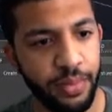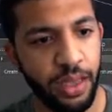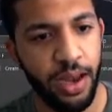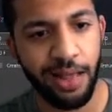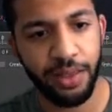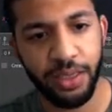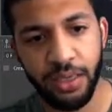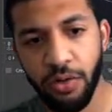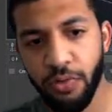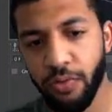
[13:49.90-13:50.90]
Now this is
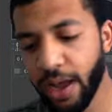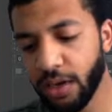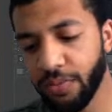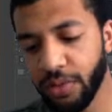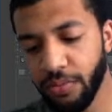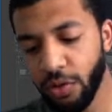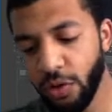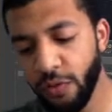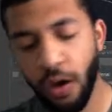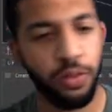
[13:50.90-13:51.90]
going to randomly
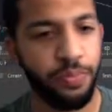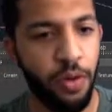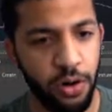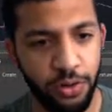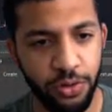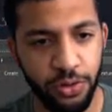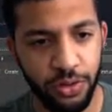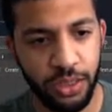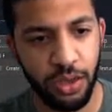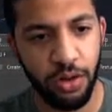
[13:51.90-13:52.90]
move all the
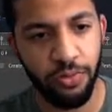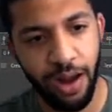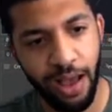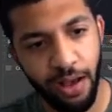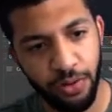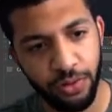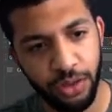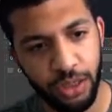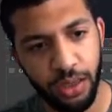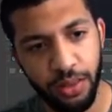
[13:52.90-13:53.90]
particles
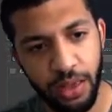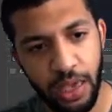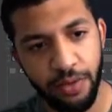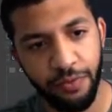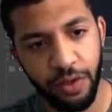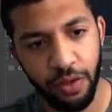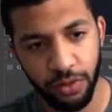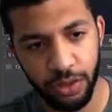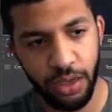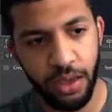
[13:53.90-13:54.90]
around the
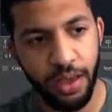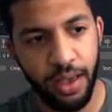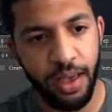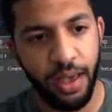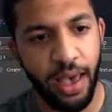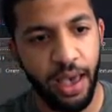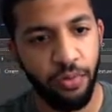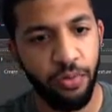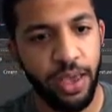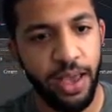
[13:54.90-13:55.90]
field. And
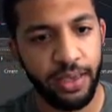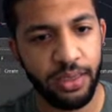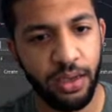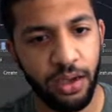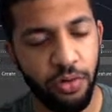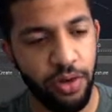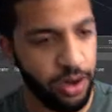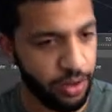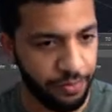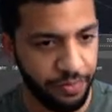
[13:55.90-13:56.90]
we as a
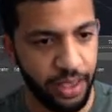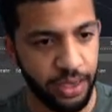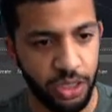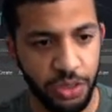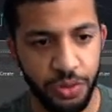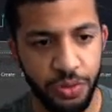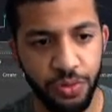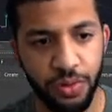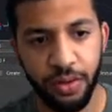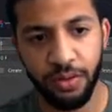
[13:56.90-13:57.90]
creative get to
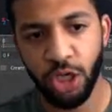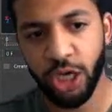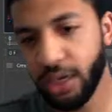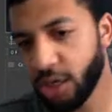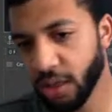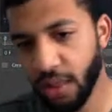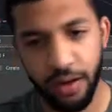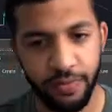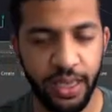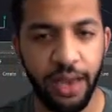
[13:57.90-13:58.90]
change a lot
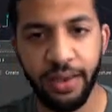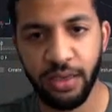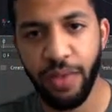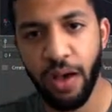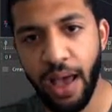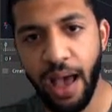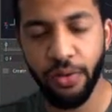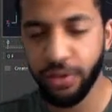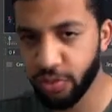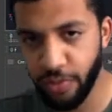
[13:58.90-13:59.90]
of settings about how
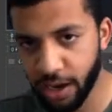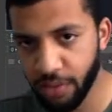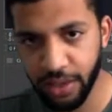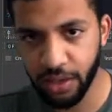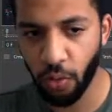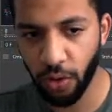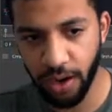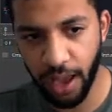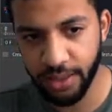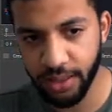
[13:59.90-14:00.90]
it's randomly
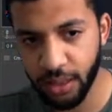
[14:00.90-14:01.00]
organizing these